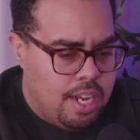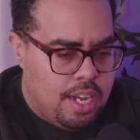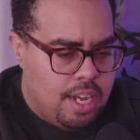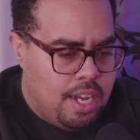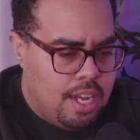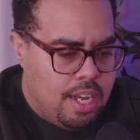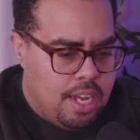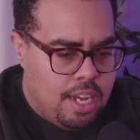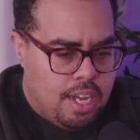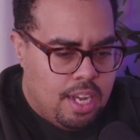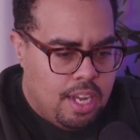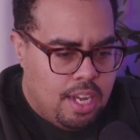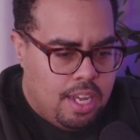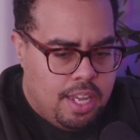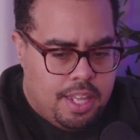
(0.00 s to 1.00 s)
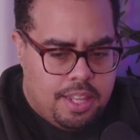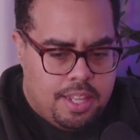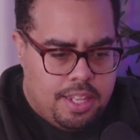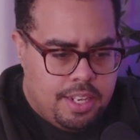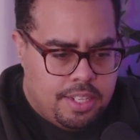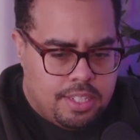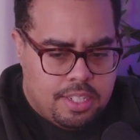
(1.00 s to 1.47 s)

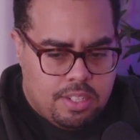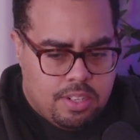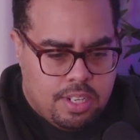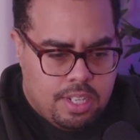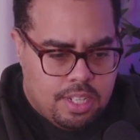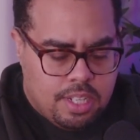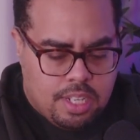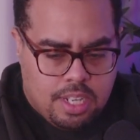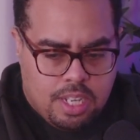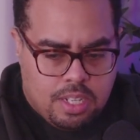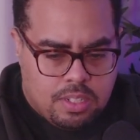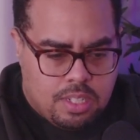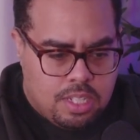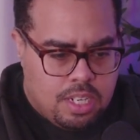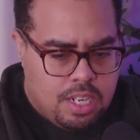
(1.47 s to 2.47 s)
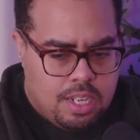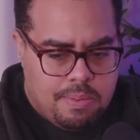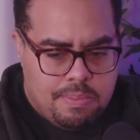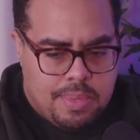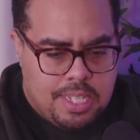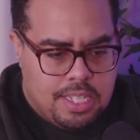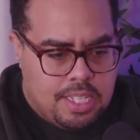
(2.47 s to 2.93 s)
And then is there anything else that
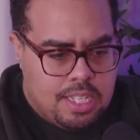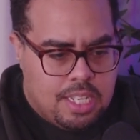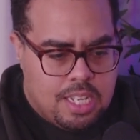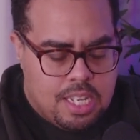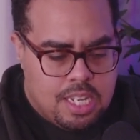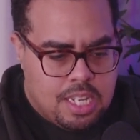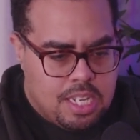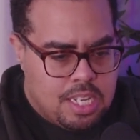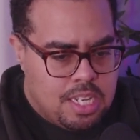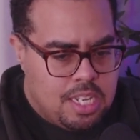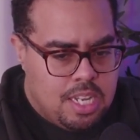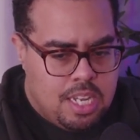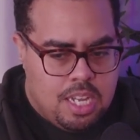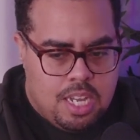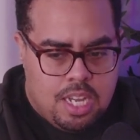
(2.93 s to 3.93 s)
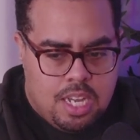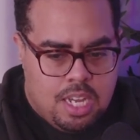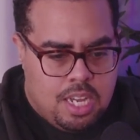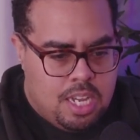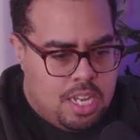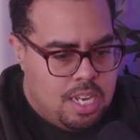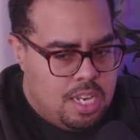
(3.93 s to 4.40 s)
I'm missing?
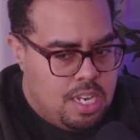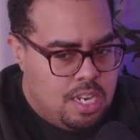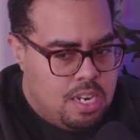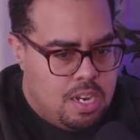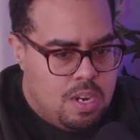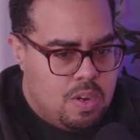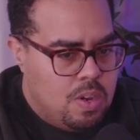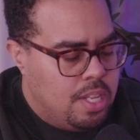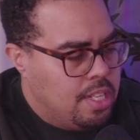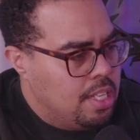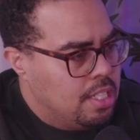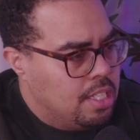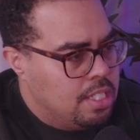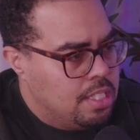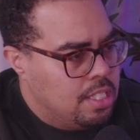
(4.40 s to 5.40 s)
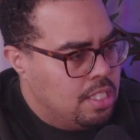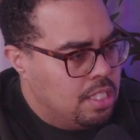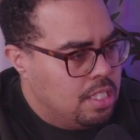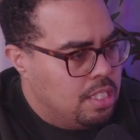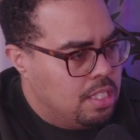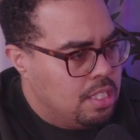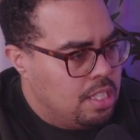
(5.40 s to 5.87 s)
No, I think that's
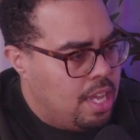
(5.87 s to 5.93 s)
it.